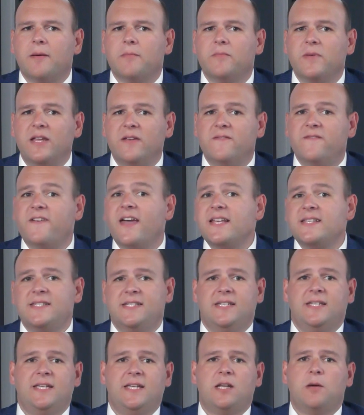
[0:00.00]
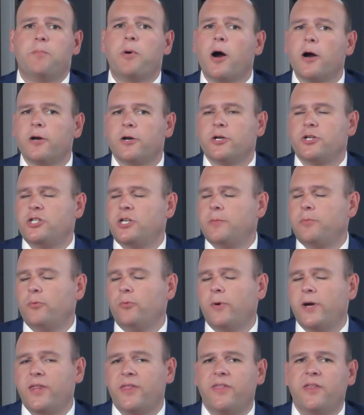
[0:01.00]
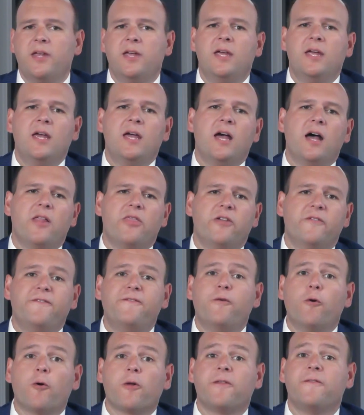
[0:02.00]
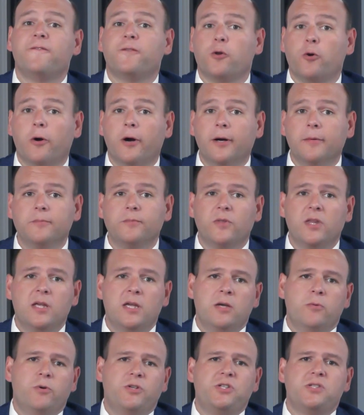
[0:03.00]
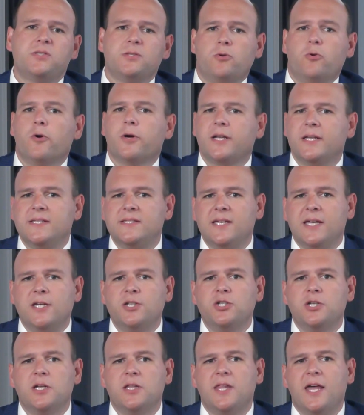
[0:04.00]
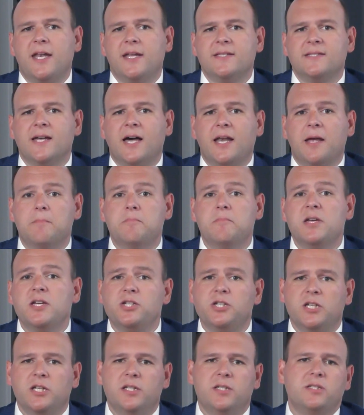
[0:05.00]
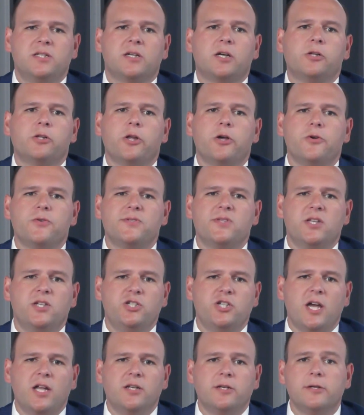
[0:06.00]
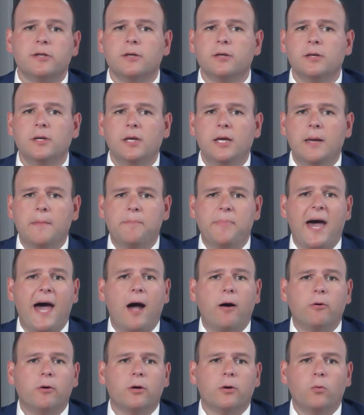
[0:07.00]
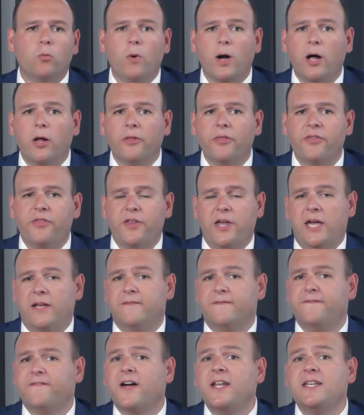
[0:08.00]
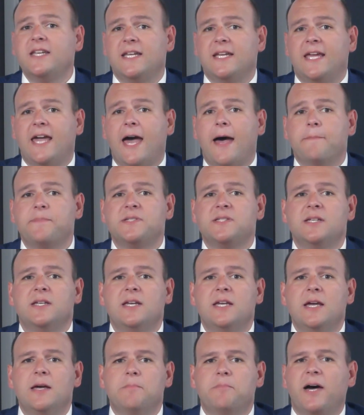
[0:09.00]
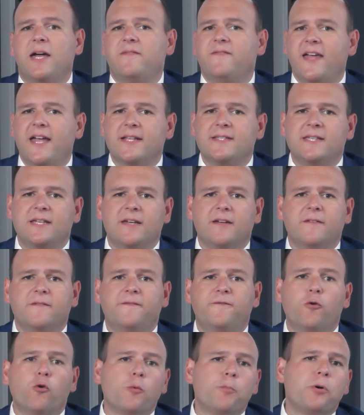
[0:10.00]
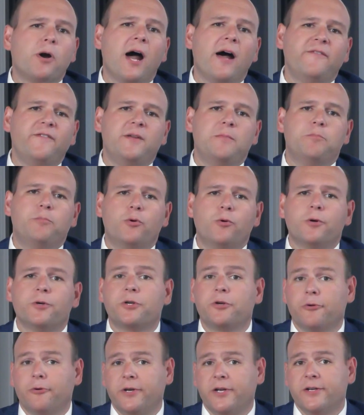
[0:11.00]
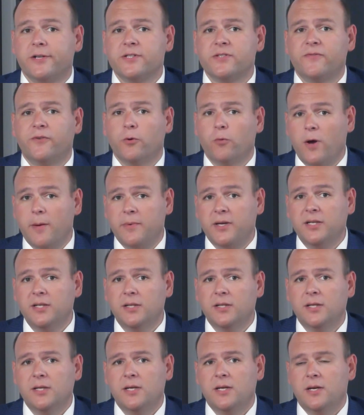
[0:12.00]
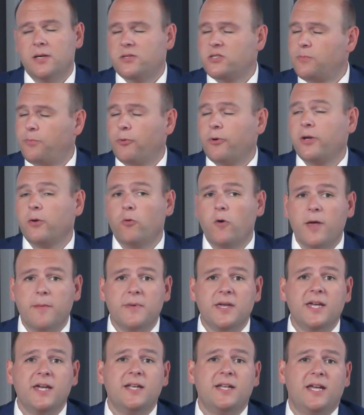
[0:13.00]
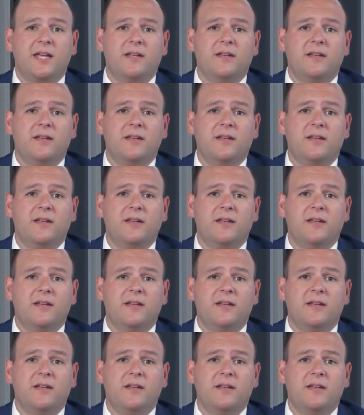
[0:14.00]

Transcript: invested in a partnership with the Fourth Floor, which is an organization that is on a mission to close the gender, power, wealth, and funding gaps by advancing for-profit board careers for women, supporting women